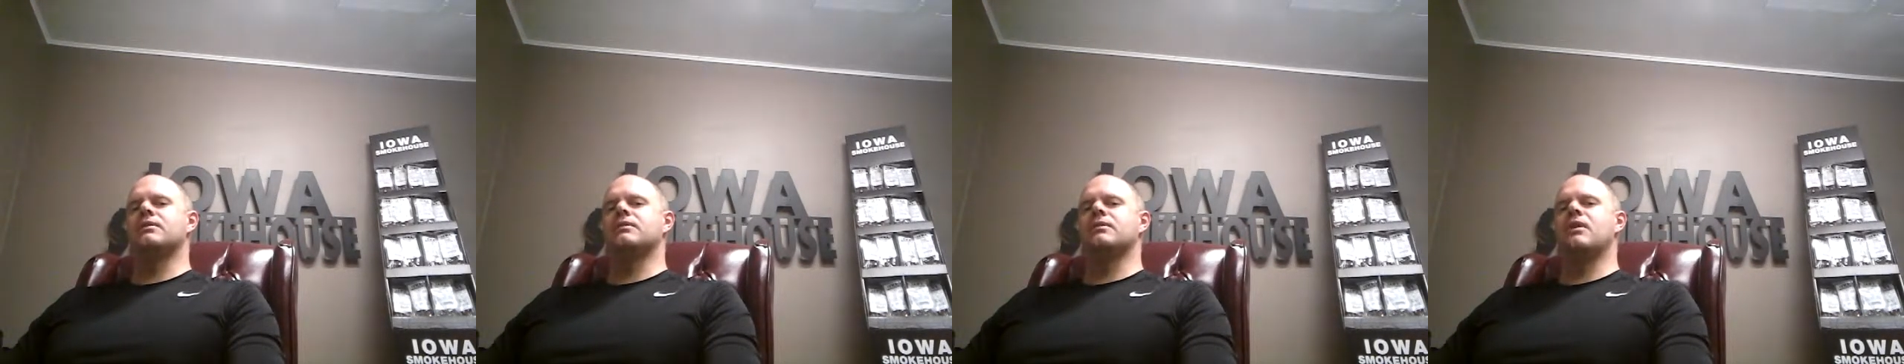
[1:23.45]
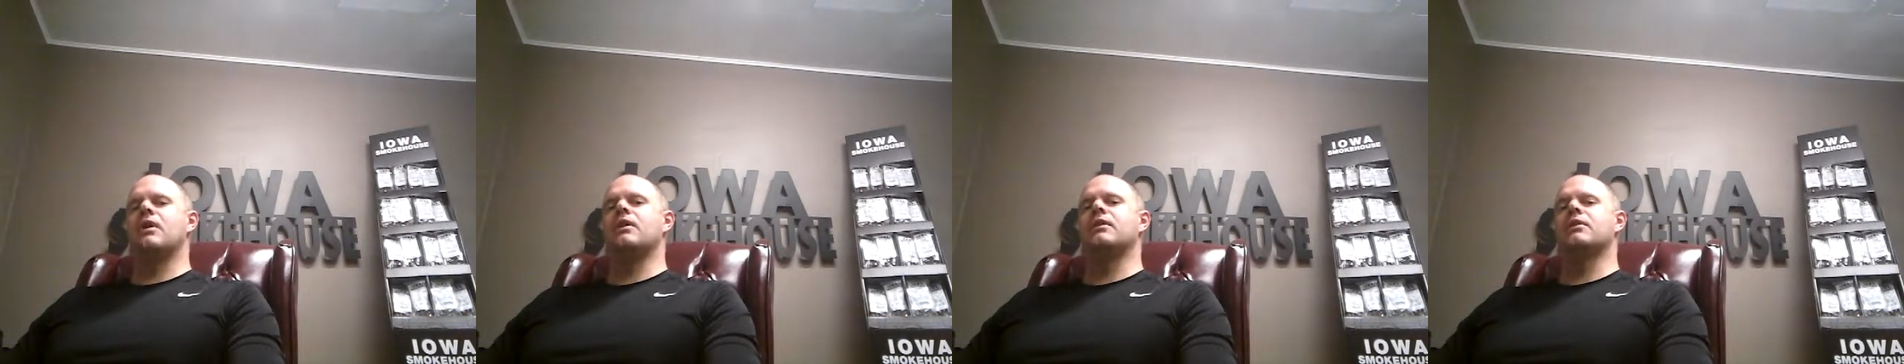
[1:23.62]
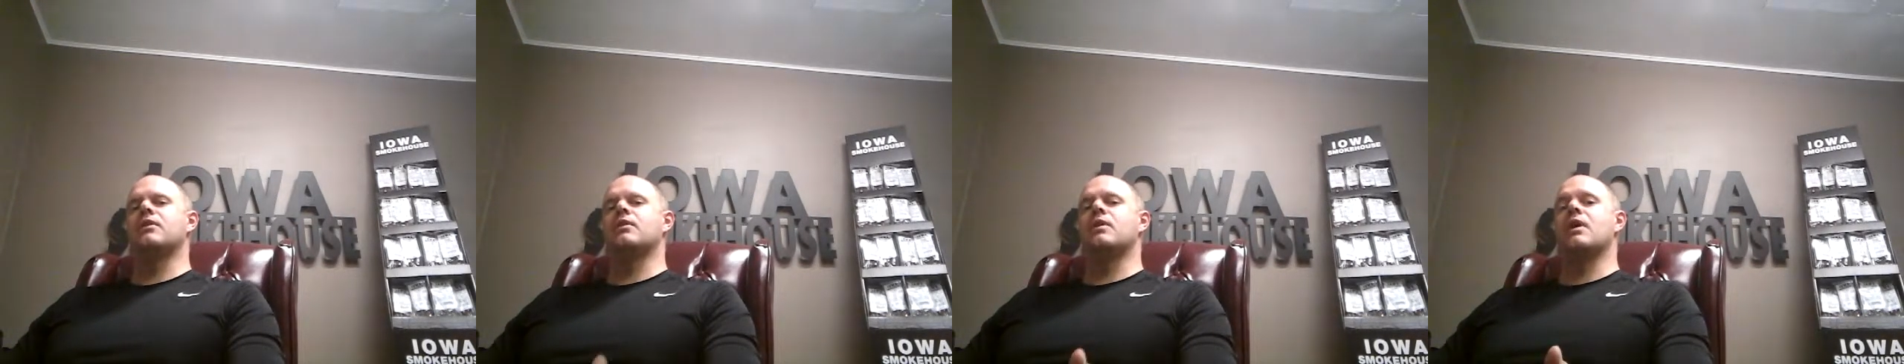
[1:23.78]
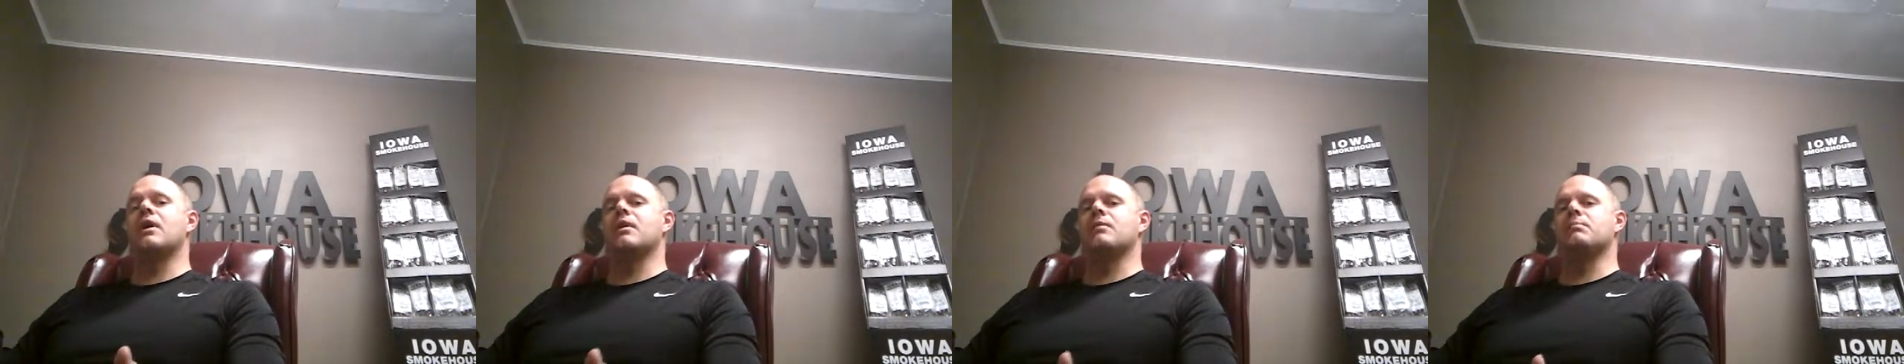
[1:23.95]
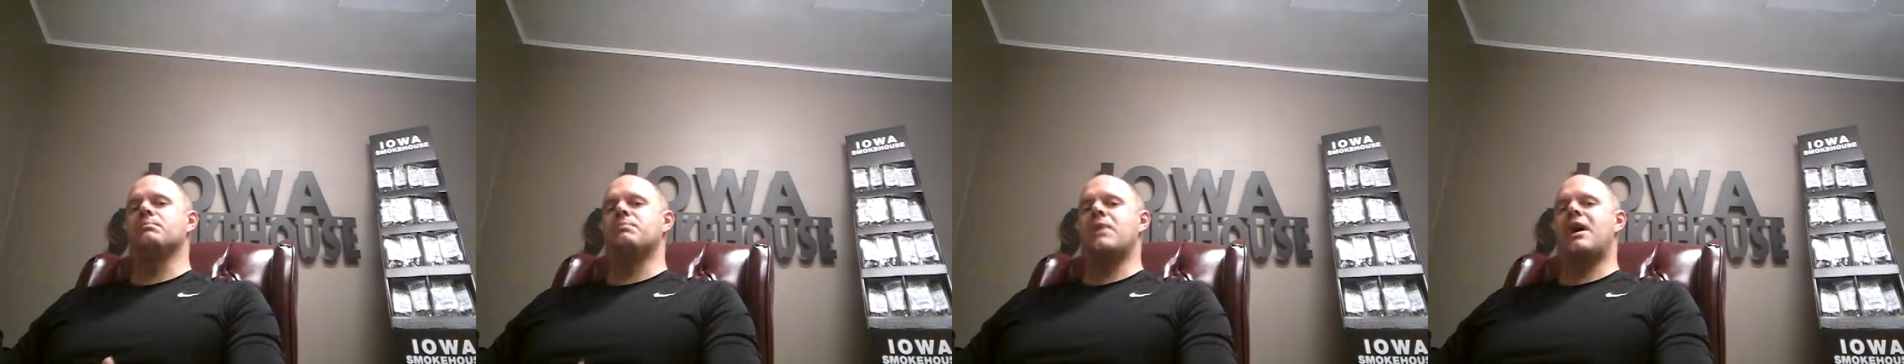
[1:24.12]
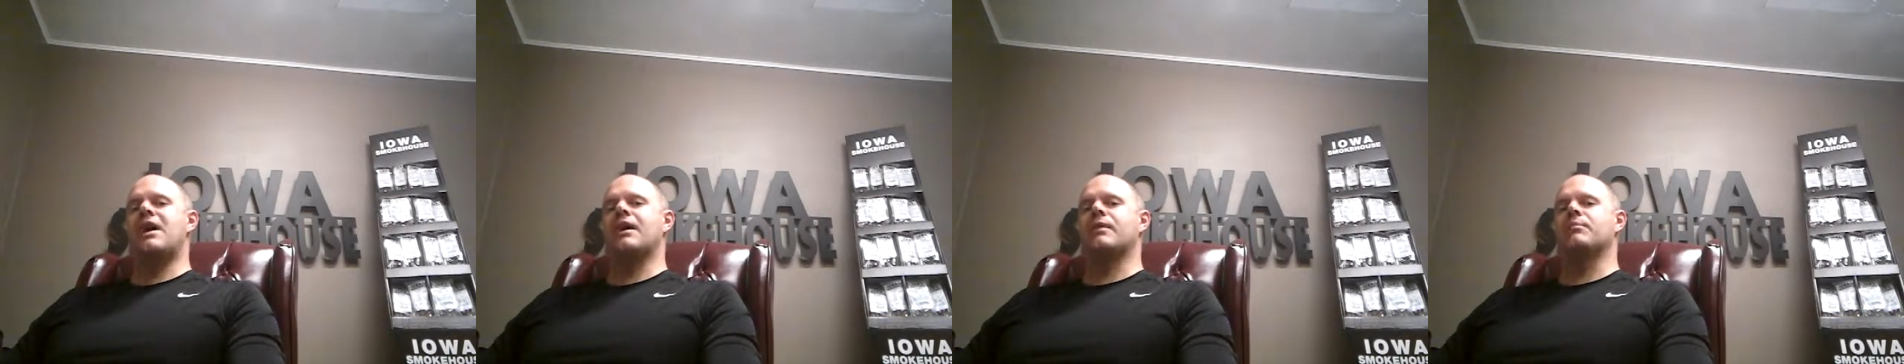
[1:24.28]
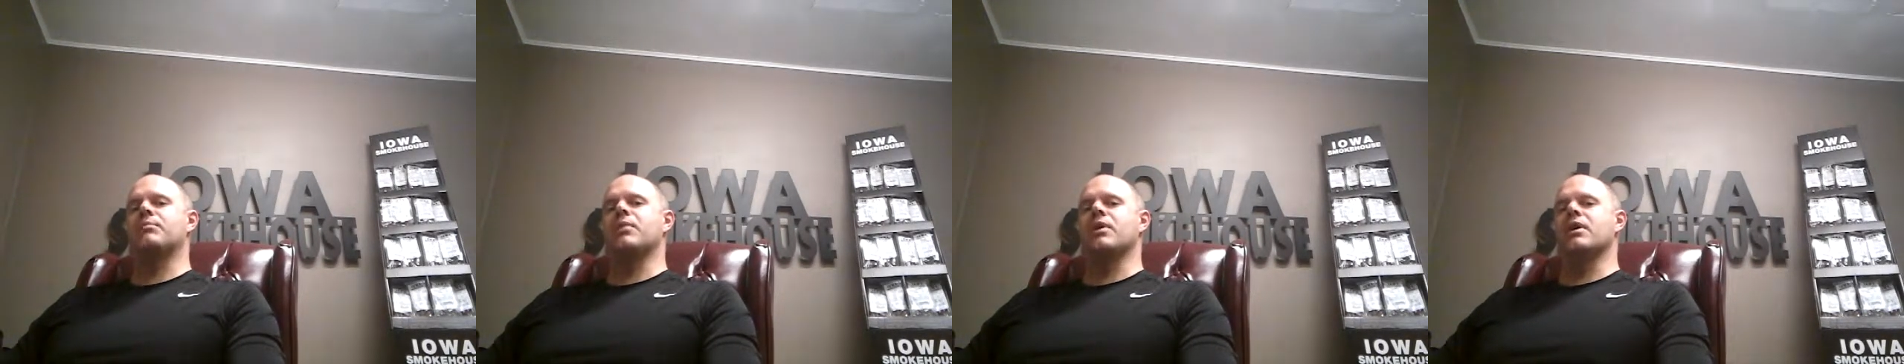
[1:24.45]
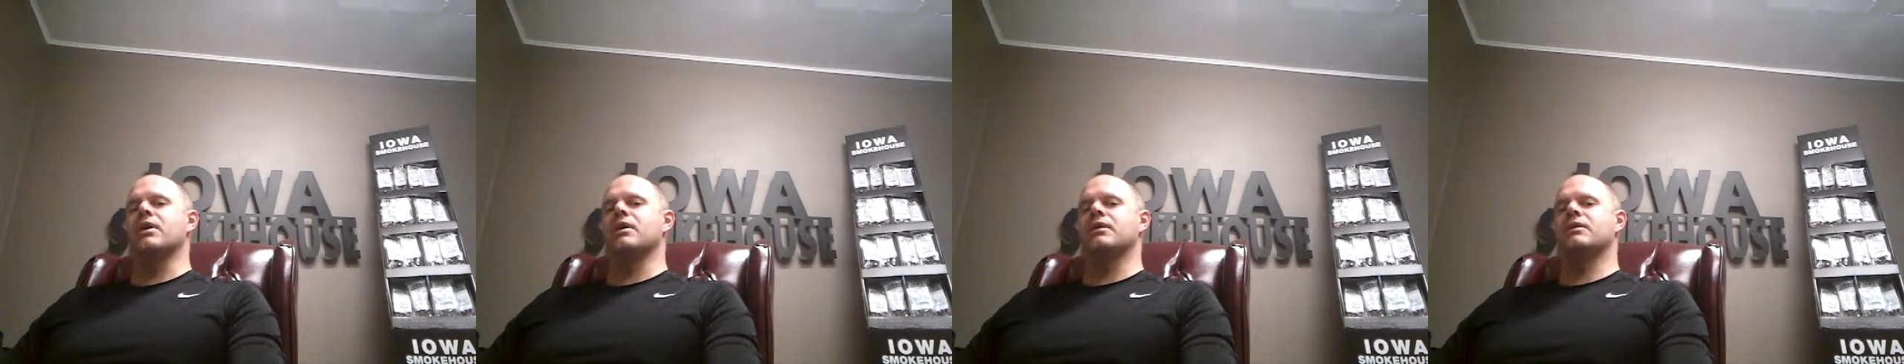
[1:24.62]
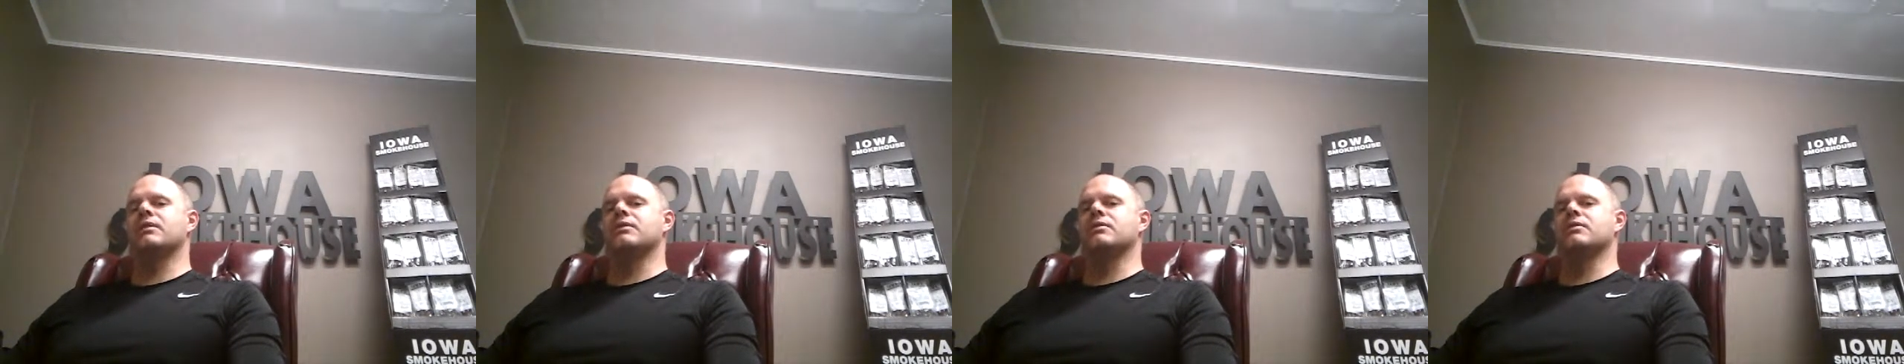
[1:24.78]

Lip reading: hauling around a backpack,